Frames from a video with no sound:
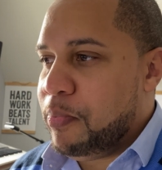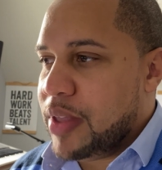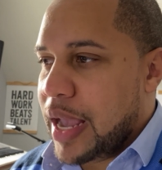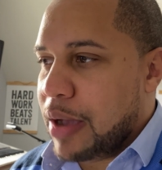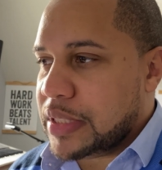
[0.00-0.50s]

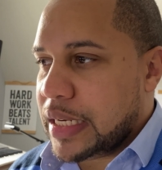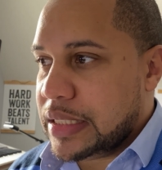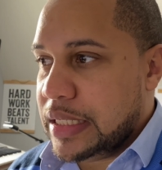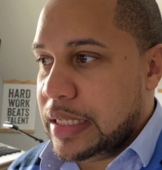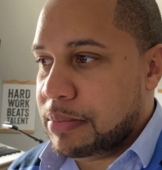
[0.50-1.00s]
I was
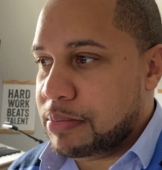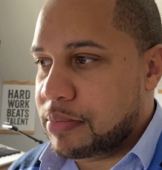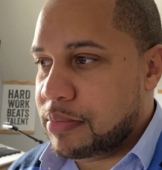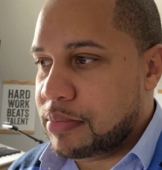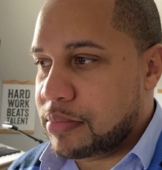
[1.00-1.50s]
actually
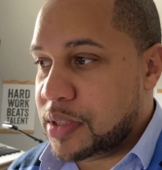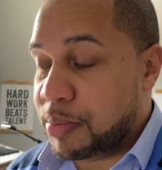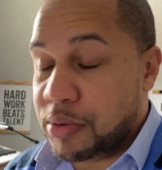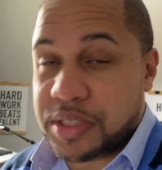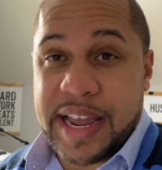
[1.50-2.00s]

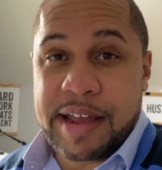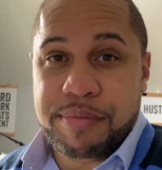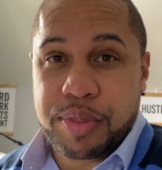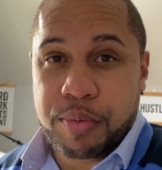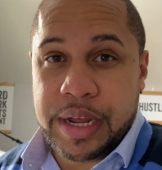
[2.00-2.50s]
supposed to have
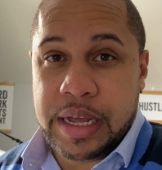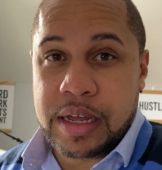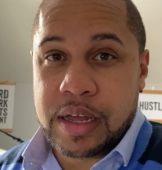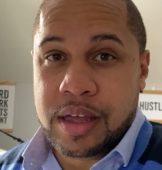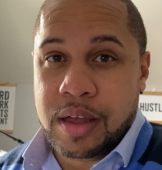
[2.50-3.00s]
3,
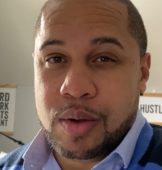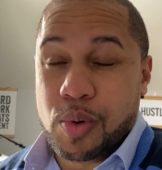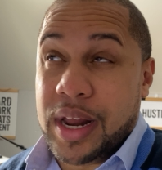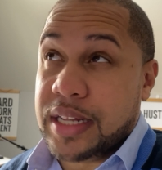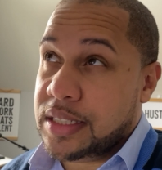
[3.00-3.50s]

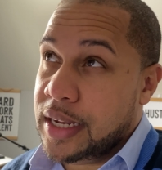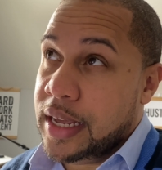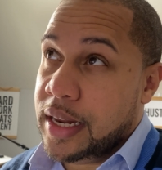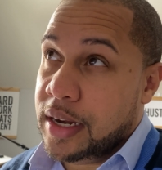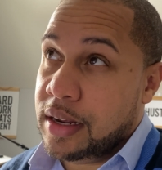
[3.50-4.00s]
one at
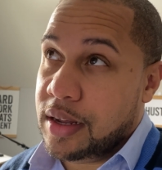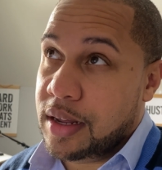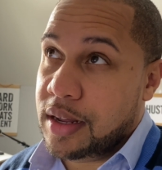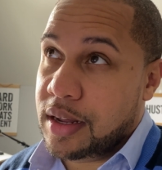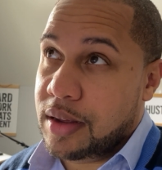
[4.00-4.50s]
10,
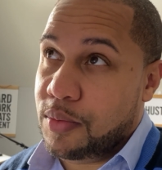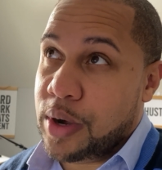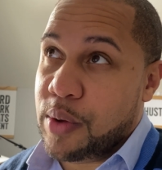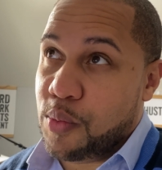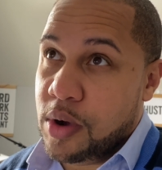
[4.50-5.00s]

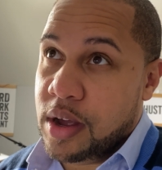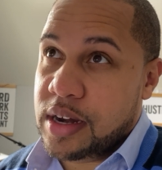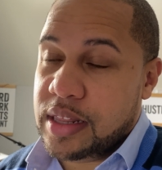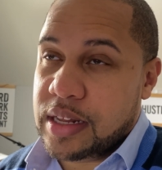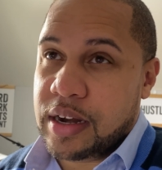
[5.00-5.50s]
one at
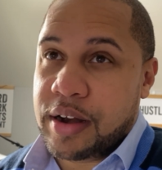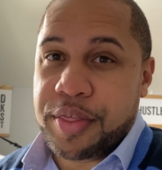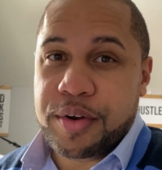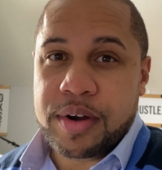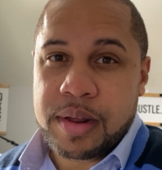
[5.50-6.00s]
1, and then
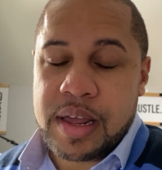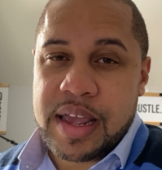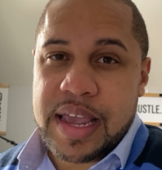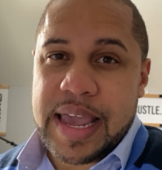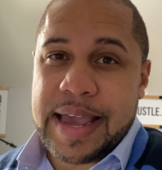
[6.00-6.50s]
another
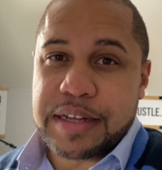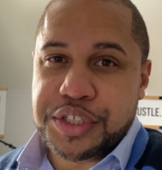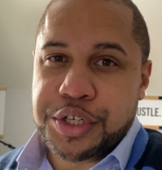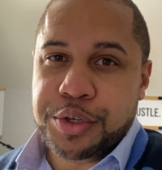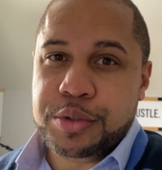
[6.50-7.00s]
at
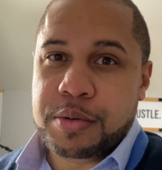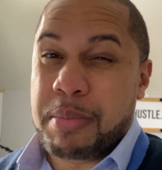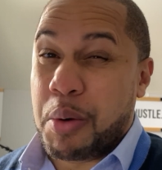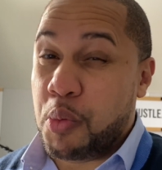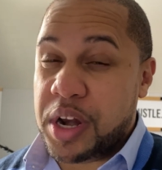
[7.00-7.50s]
2.
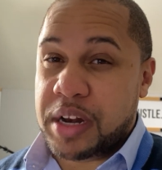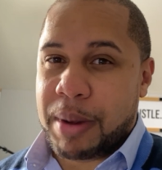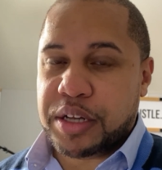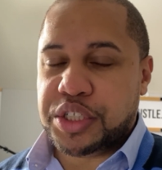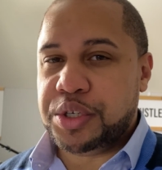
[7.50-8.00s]
My 1 and
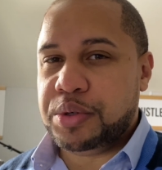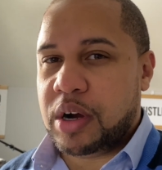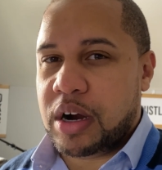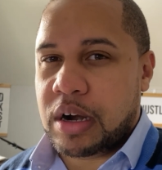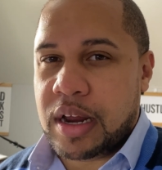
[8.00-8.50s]
my 2
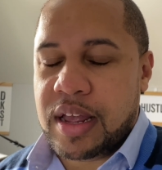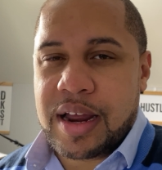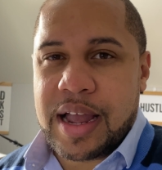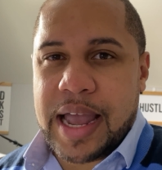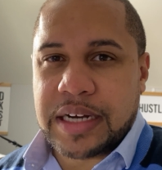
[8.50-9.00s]
are
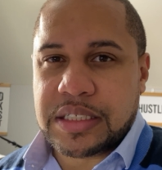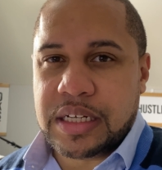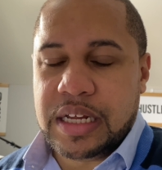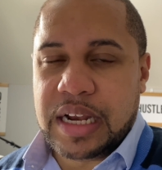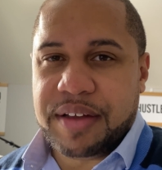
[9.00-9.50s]

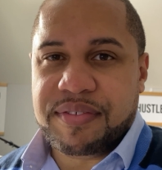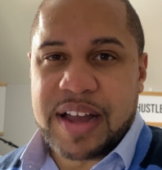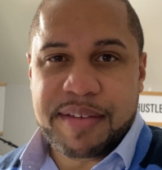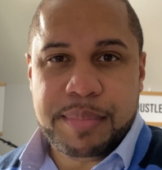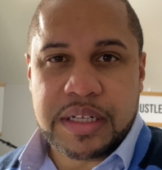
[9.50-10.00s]
actually like
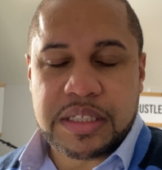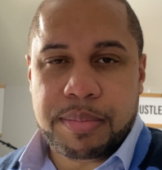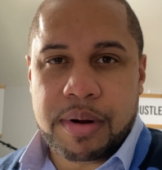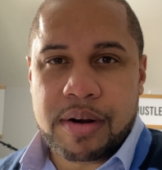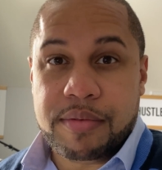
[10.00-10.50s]
5 minutes
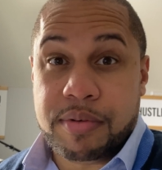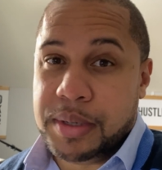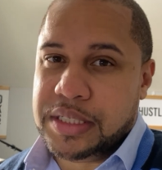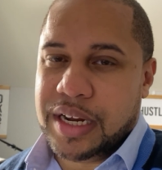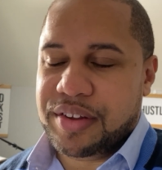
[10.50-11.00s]
apart from
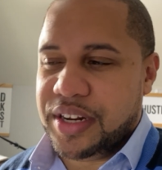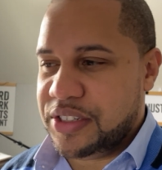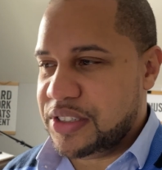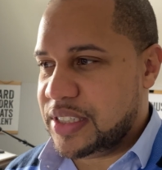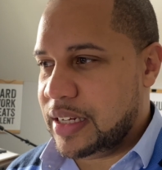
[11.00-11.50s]
each other,
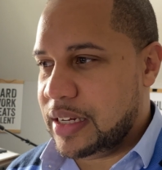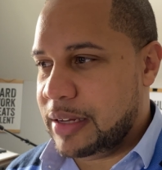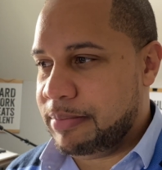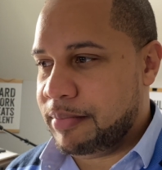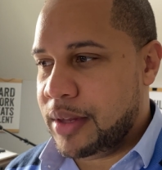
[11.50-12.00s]
interestingly.
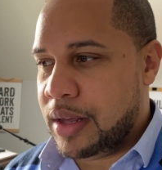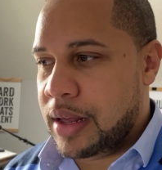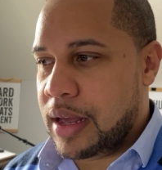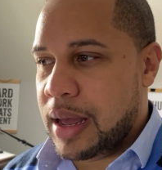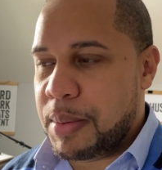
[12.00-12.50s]

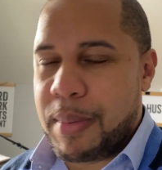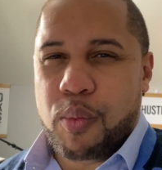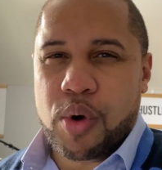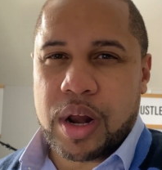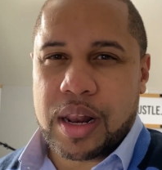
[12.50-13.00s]
And my
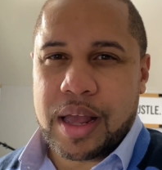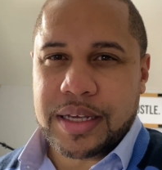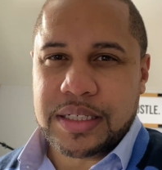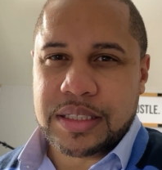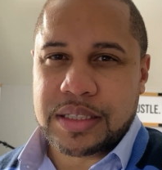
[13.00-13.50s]
1 o'clock
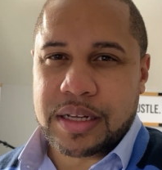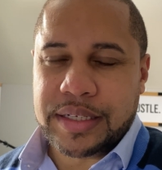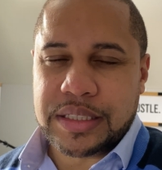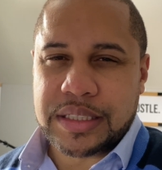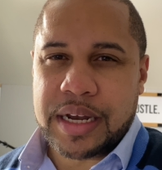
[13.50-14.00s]
is like
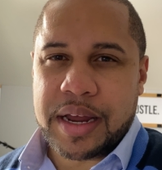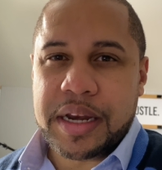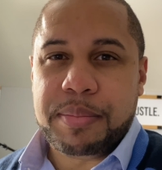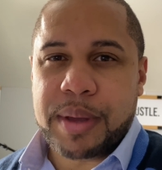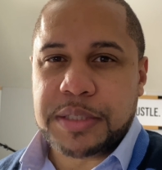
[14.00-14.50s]
just a
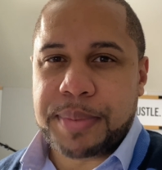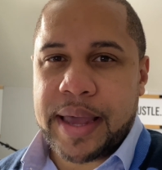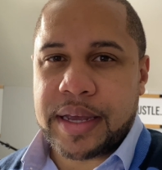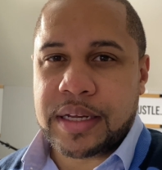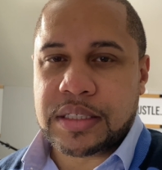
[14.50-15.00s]
90-page
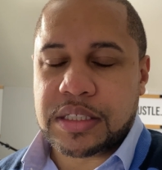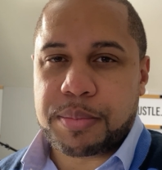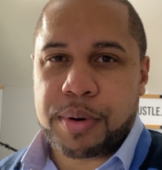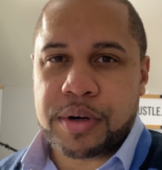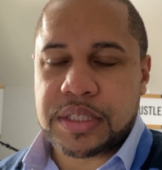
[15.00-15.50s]
package. It's a
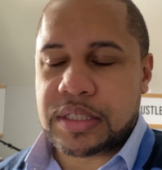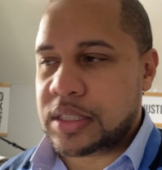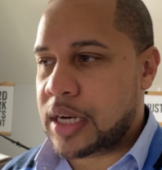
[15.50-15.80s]
purchase.